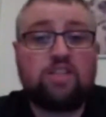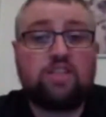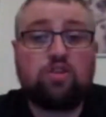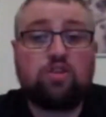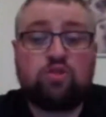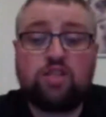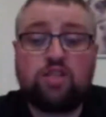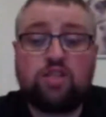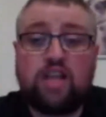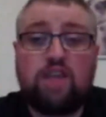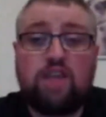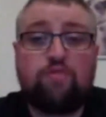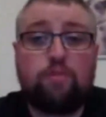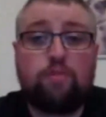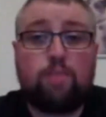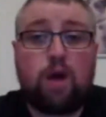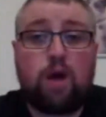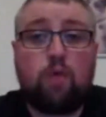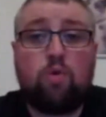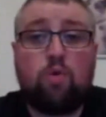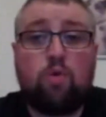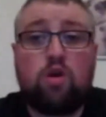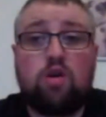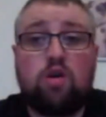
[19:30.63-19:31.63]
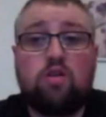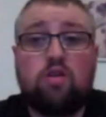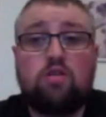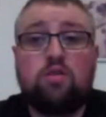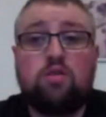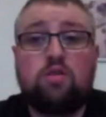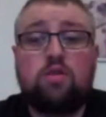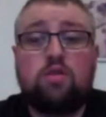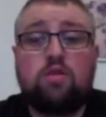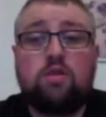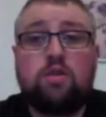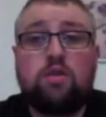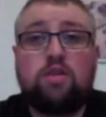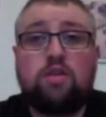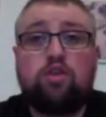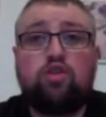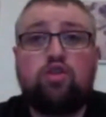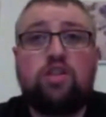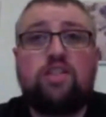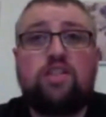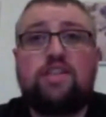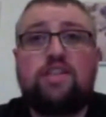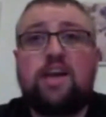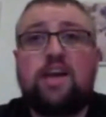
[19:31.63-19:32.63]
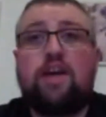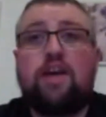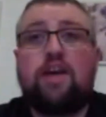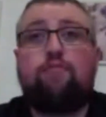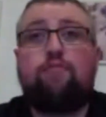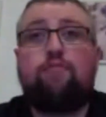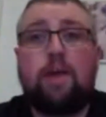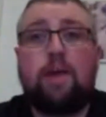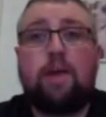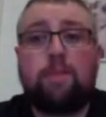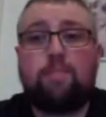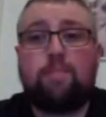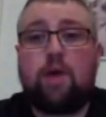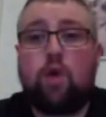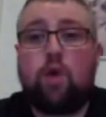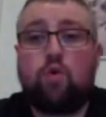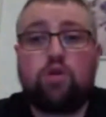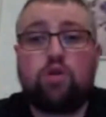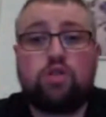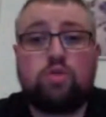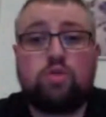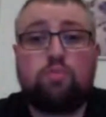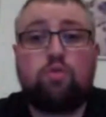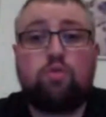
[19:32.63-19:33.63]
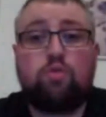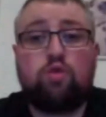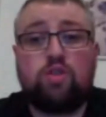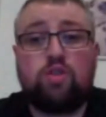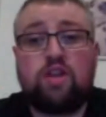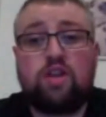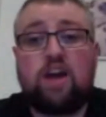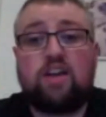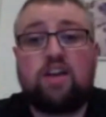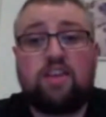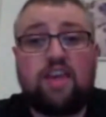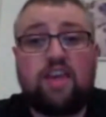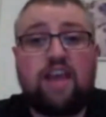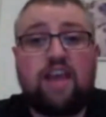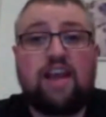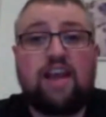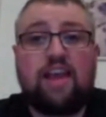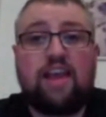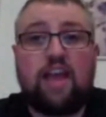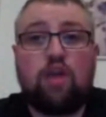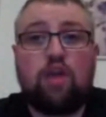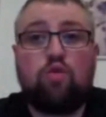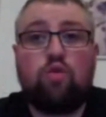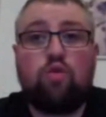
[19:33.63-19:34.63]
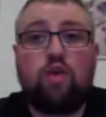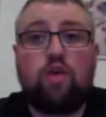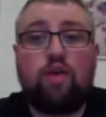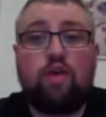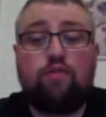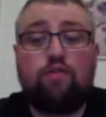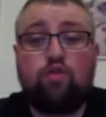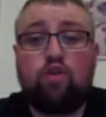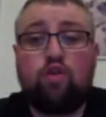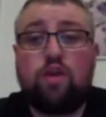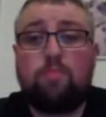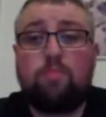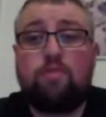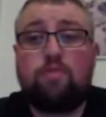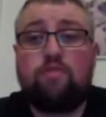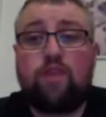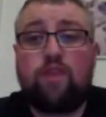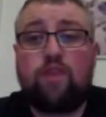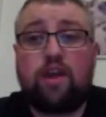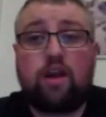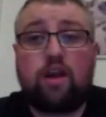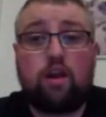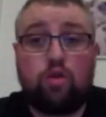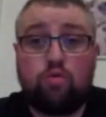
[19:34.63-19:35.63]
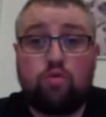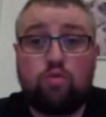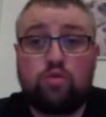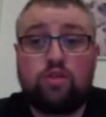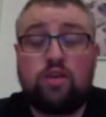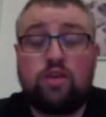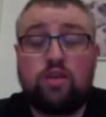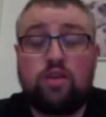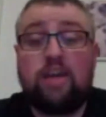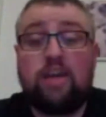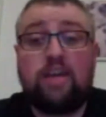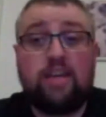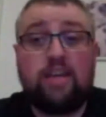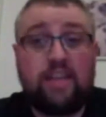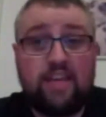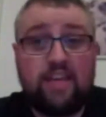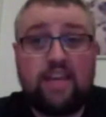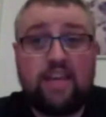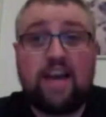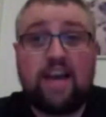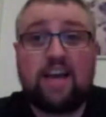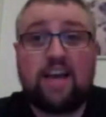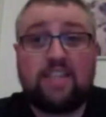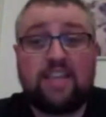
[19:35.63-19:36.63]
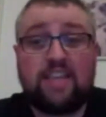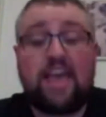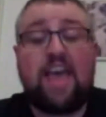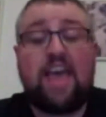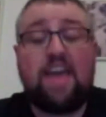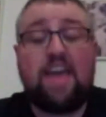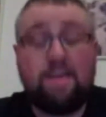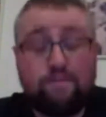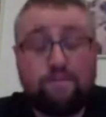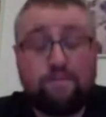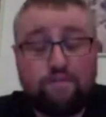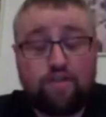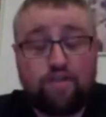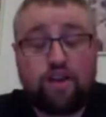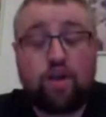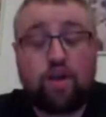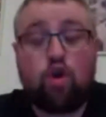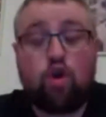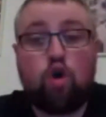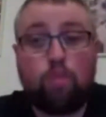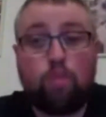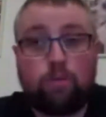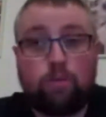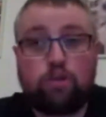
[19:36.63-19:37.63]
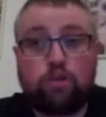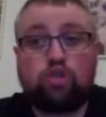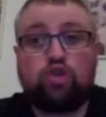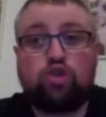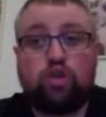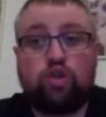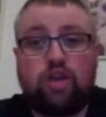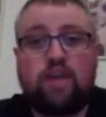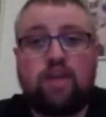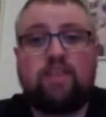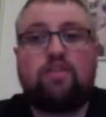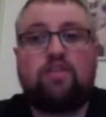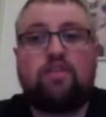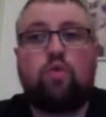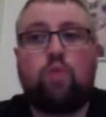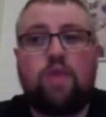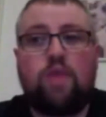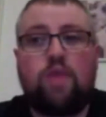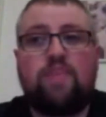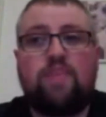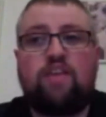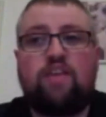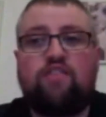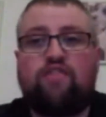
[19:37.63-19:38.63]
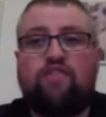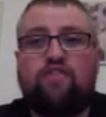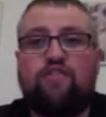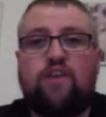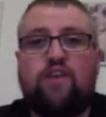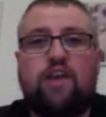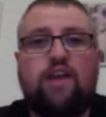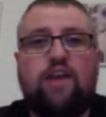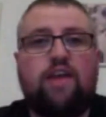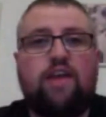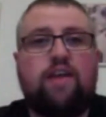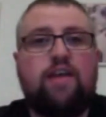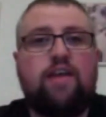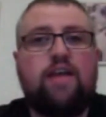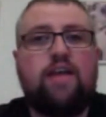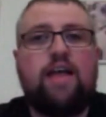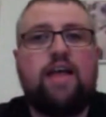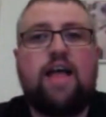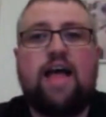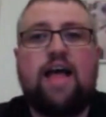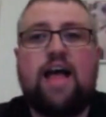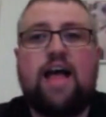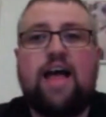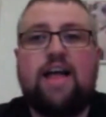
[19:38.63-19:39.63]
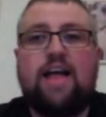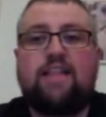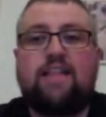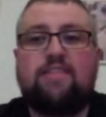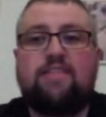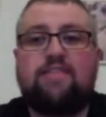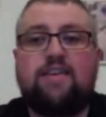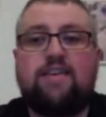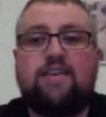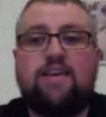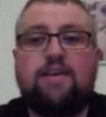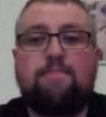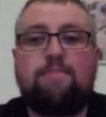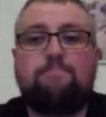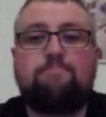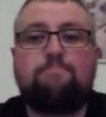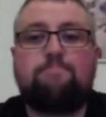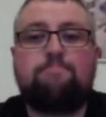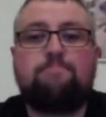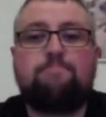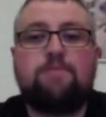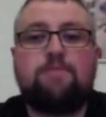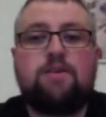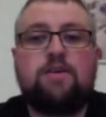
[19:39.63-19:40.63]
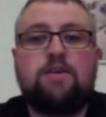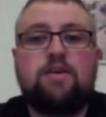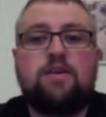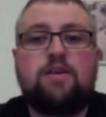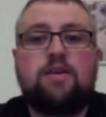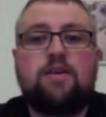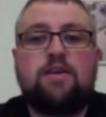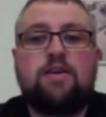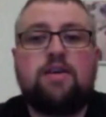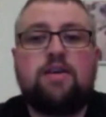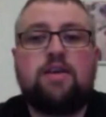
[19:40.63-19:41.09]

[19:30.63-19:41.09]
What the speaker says: Elias doesn't have the power. You need to have big power to put Dan Kelly out. If you keep the fight close, he has every opportunity to win this fight. And